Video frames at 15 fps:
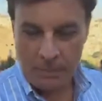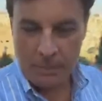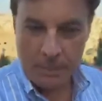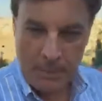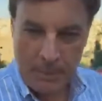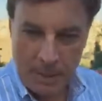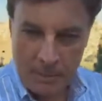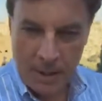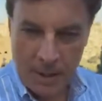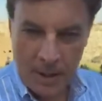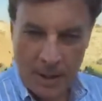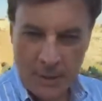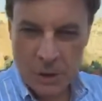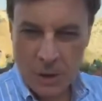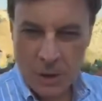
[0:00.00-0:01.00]
Put my money
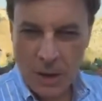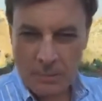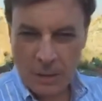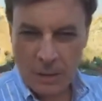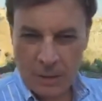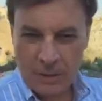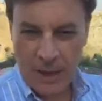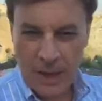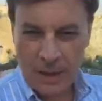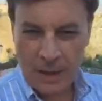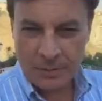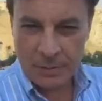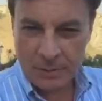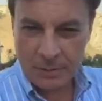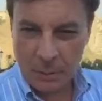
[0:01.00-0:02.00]
on the jawbone of an
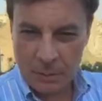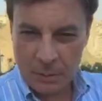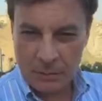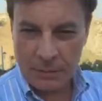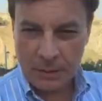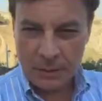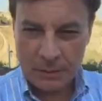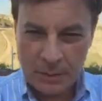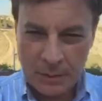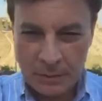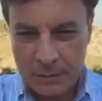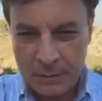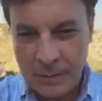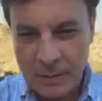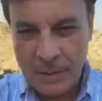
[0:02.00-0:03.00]
ass to deal with the
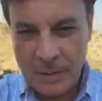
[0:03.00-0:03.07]
Philistines.